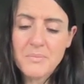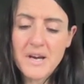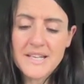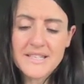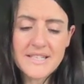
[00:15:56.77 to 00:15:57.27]

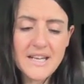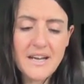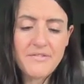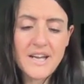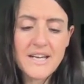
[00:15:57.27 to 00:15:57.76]
but I didn't
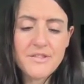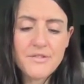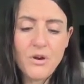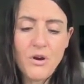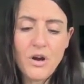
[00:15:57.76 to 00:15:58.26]
have any
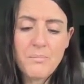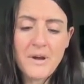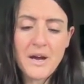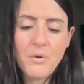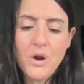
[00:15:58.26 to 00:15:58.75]
thought
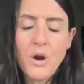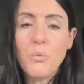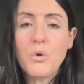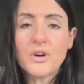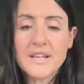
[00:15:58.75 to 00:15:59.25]
about
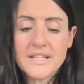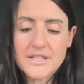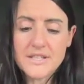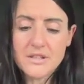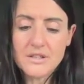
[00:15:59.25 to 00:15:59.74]
wanting
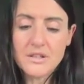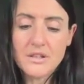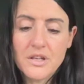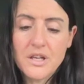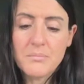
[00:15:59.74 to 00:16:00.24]
to
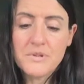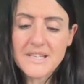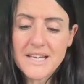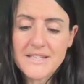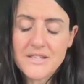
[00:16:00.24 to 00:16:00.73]

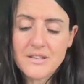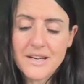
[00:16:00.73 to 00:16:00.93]
possess her.